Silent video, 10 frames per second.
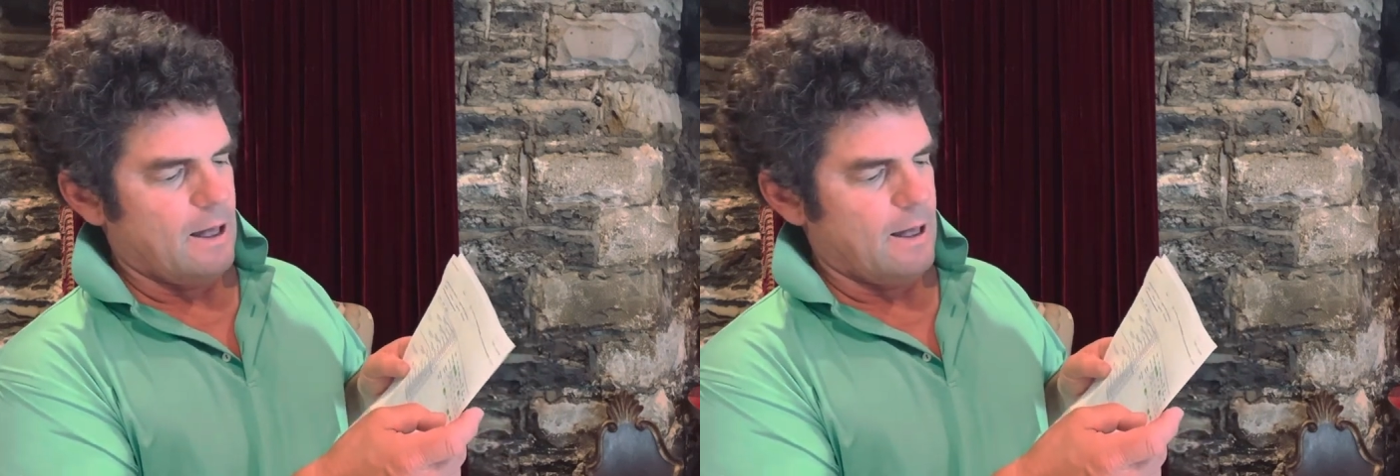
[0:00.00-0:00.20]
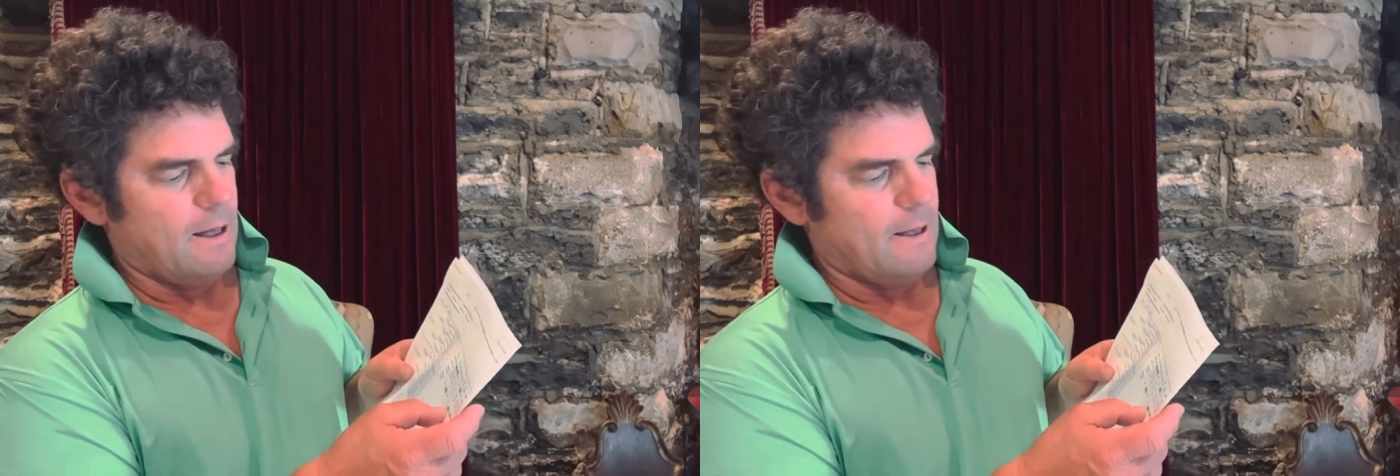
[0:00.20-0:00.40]

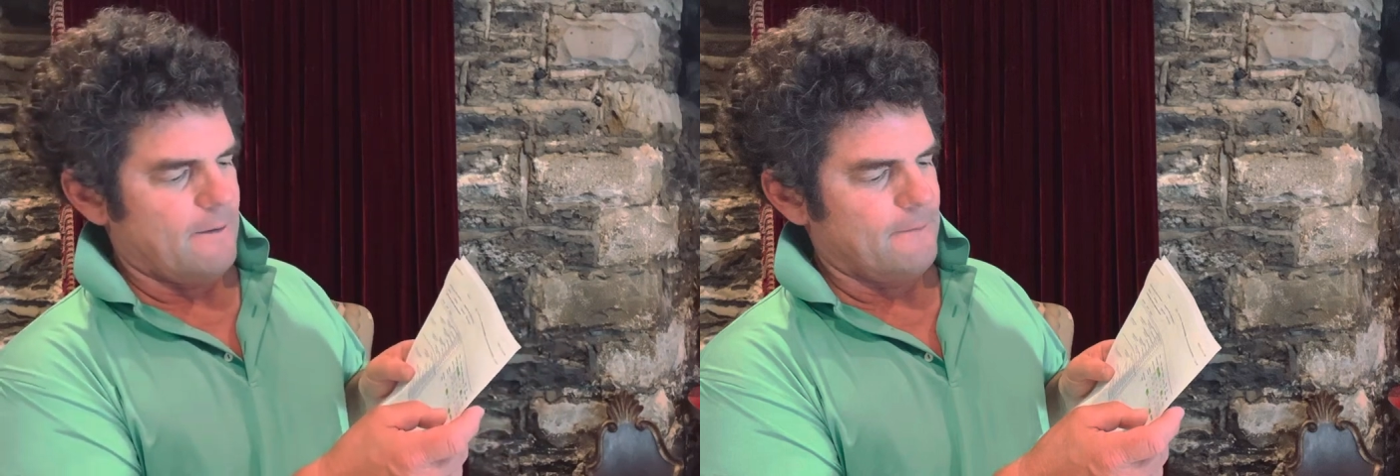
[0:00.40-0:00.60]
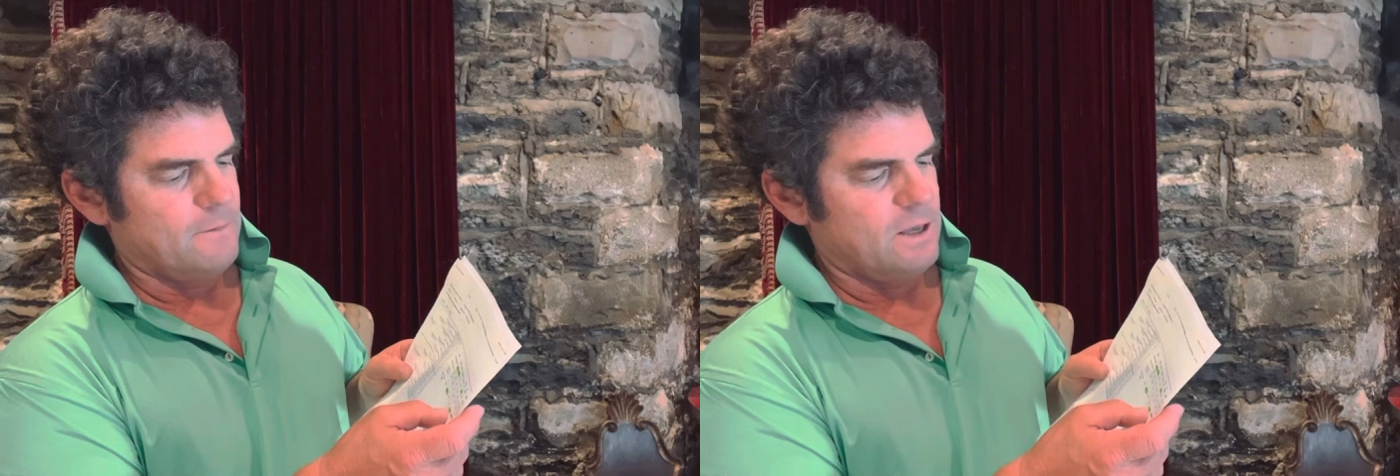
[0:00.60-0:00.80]

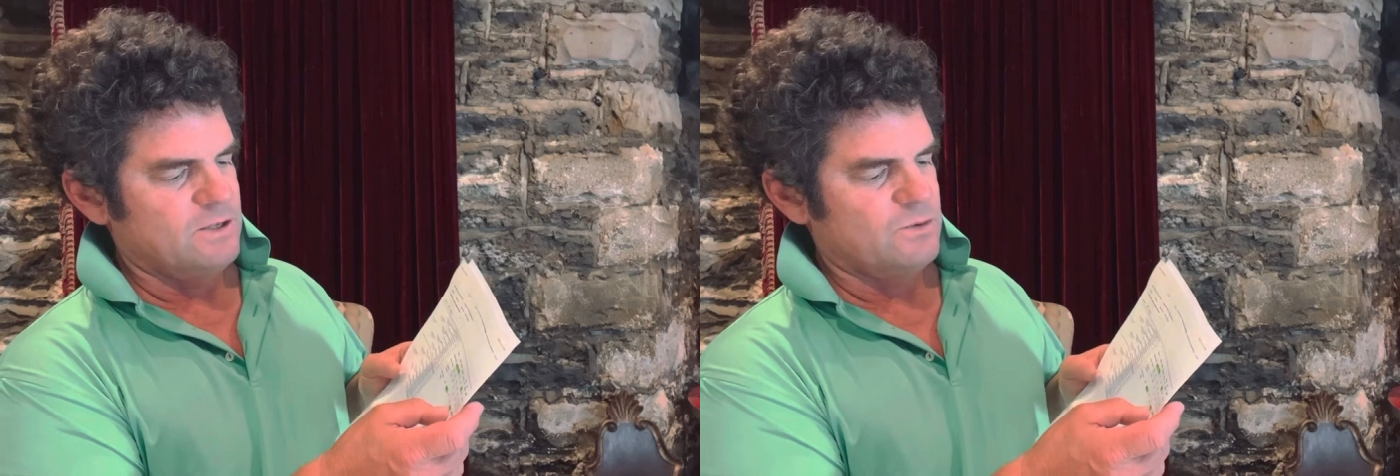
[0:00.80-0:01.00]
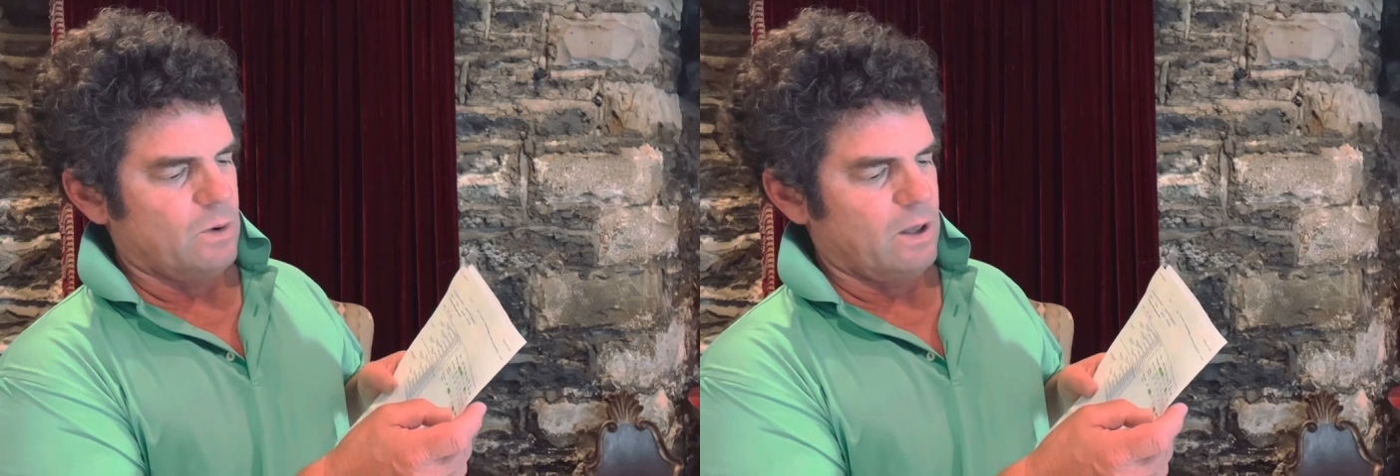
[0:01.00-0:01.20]

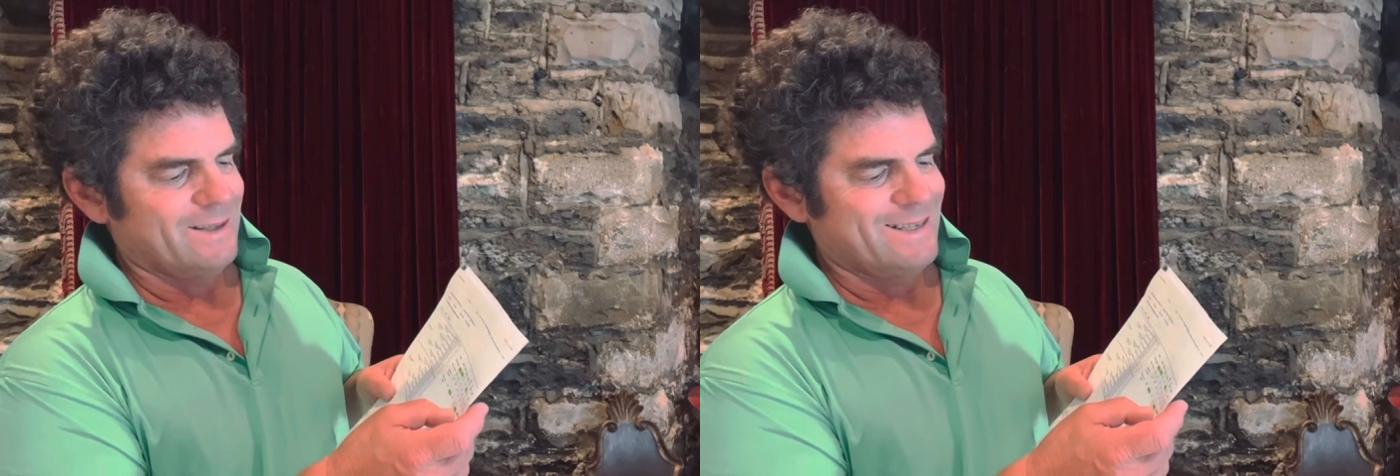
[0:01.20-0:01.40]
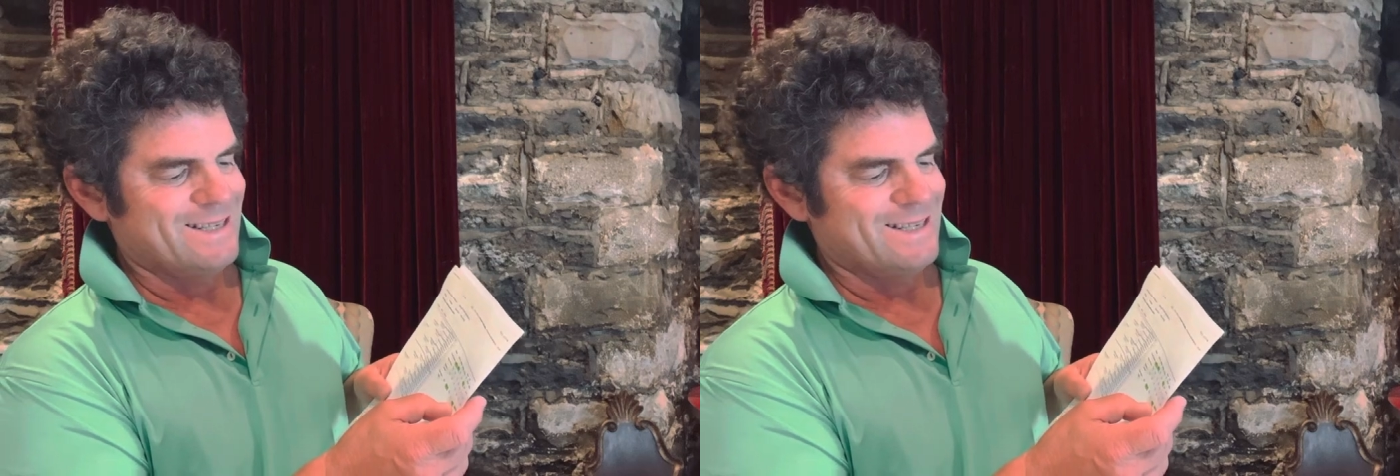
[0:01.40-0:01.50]
as well as